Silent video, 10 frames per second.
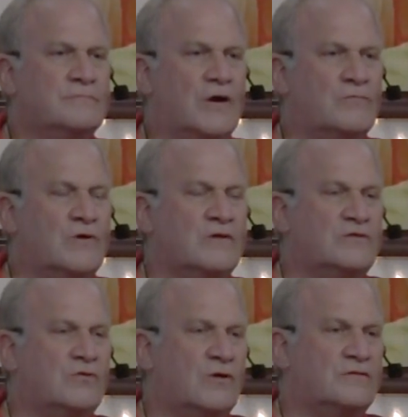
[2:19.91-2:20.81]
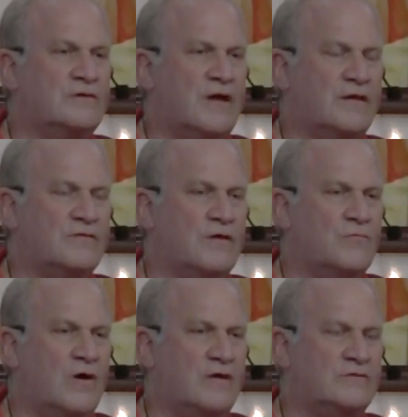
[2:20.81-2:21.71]
But we're going to talk tonight
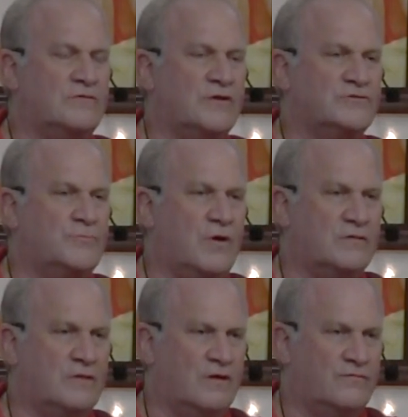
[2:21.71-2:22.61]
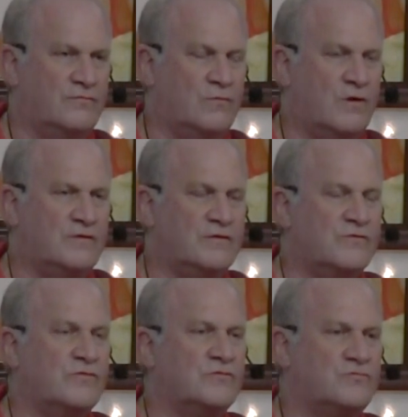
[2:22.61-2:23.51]
somewhat and touch upon love,
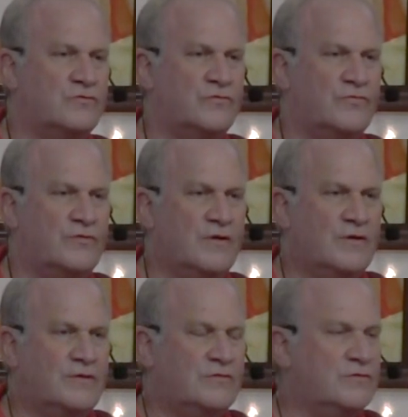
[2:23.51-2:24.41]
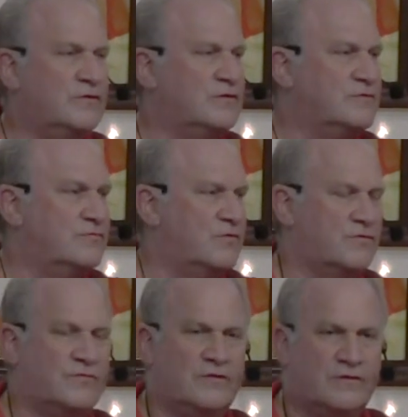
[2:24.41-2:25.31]
oneness, truth, unity and
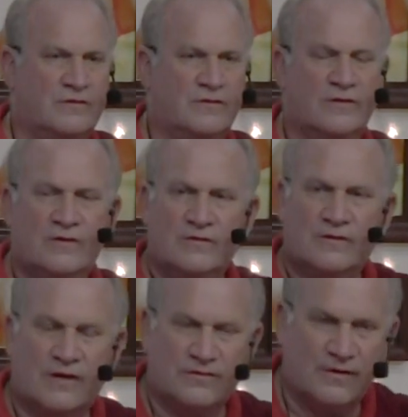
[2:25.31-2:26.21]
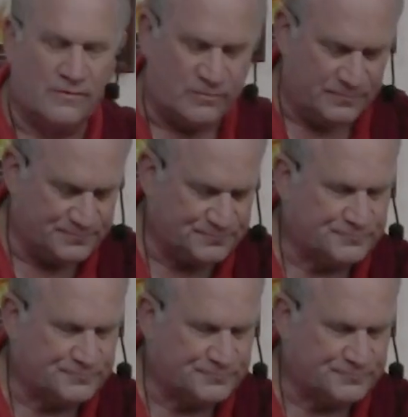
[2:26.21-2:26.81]
diversity, etc.